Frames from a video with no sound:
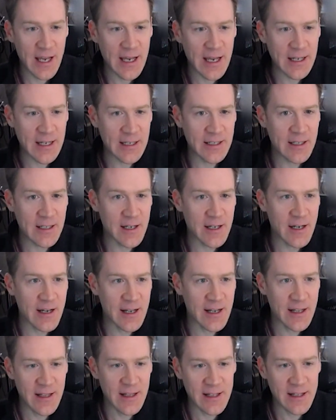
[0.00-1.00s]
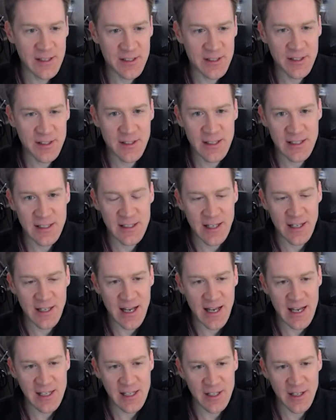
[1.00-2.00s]
And uh, and this this
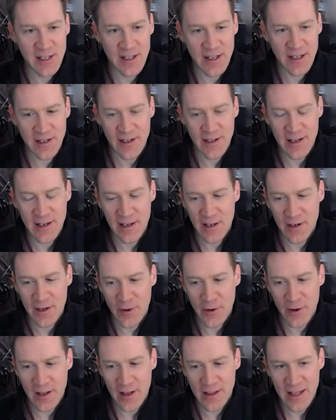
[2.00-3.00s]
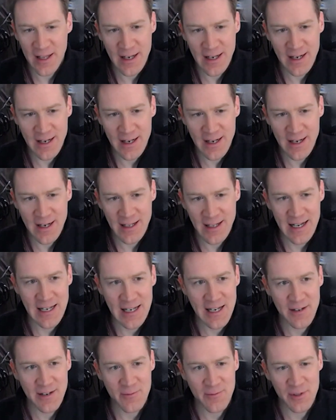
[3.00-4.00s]
uh, you know and that that
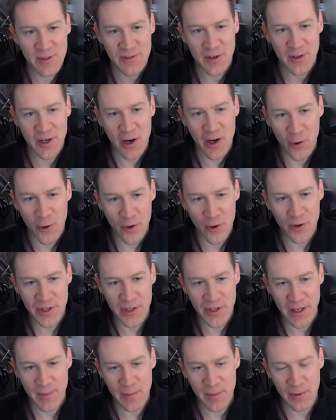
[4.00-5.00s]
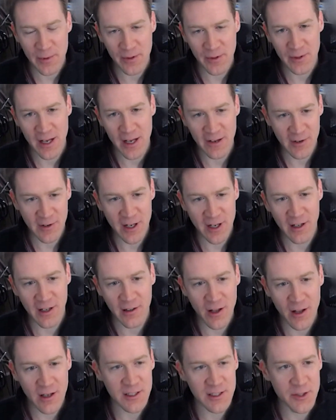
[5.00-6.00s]
idea was very old and people have
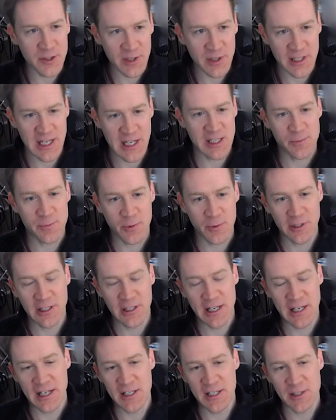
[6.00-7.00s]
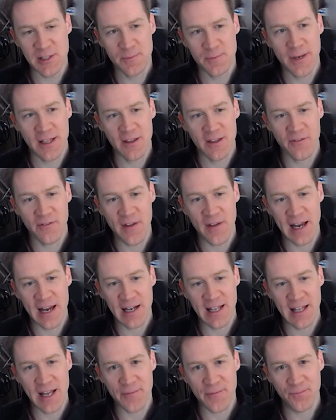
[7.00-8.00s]
clung to it desperately, despite the
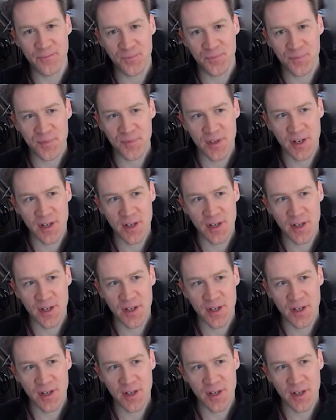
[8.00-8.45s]
fact that